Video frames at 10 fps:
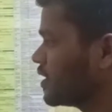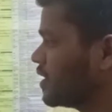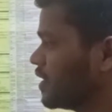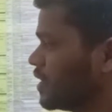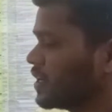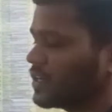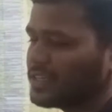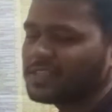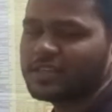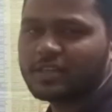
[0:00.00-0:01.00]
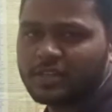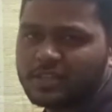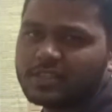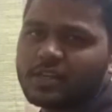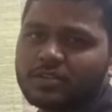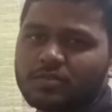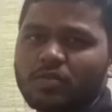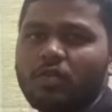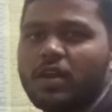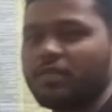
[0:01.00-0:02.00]
It is also
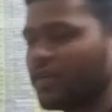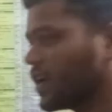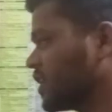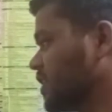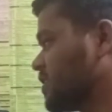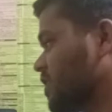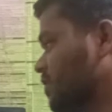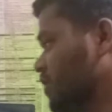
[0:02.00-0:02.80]
qualifying nature.